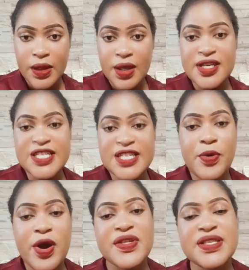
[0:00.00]
Just
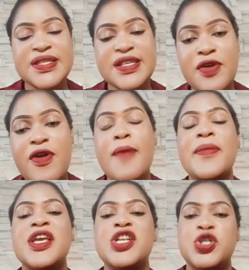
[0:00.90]
pour the
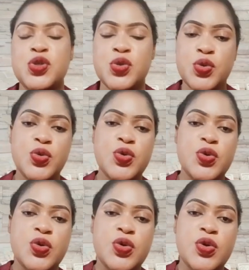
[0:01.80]
serum into
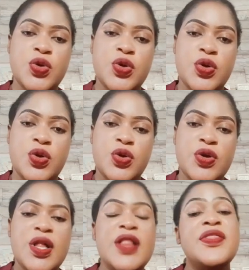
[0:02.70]

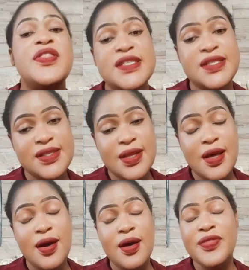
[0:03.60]

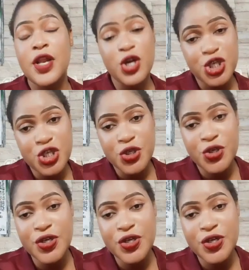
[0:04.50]
the lotion,